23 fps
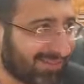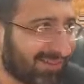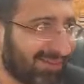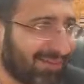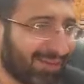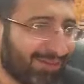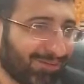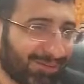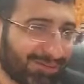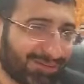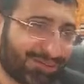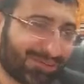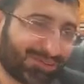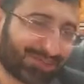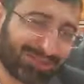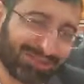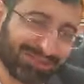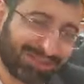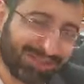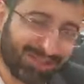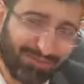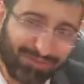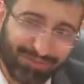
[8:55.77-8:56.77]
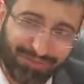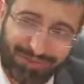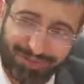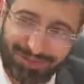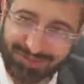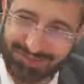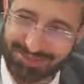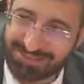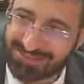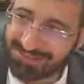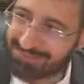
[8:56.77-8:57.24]
He wanted to steal
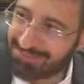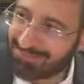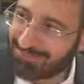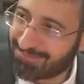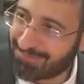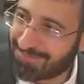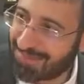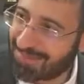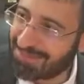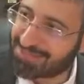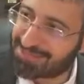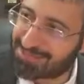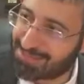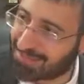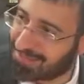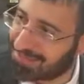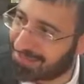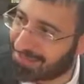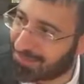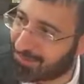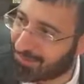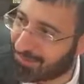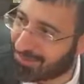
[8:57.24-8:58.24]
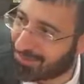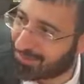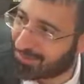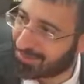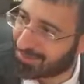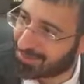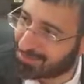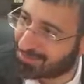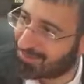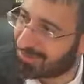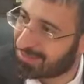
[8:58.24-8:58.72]
first. And he said it didn't work
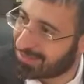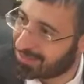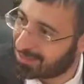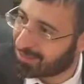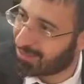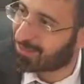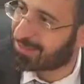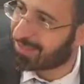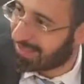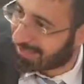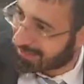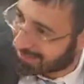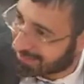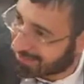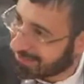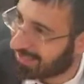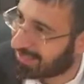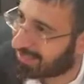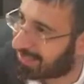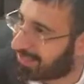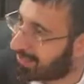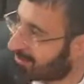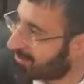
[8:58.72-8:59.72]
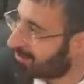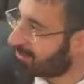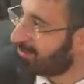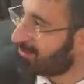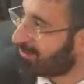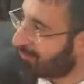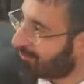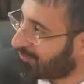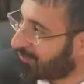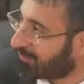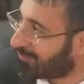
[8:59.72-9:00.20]
because when he stole, he got stuck there. He couldn't
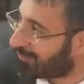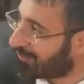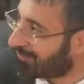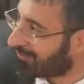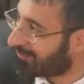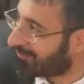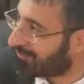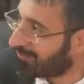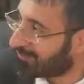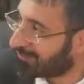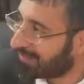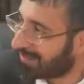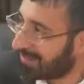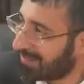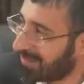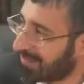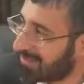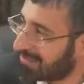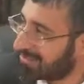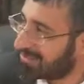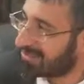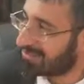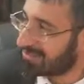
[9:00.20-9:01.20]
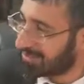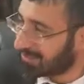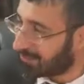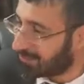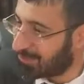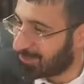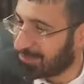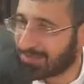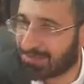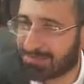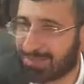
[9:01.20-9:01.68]
move from there. So he said,
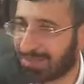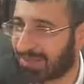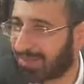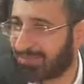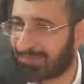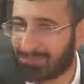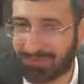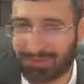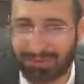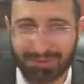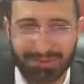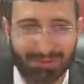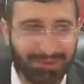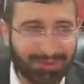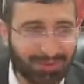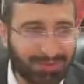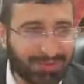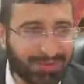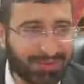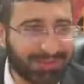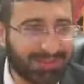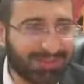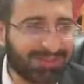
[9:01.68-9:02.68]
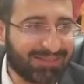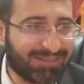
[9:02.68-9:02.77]
put it back if you want to go further.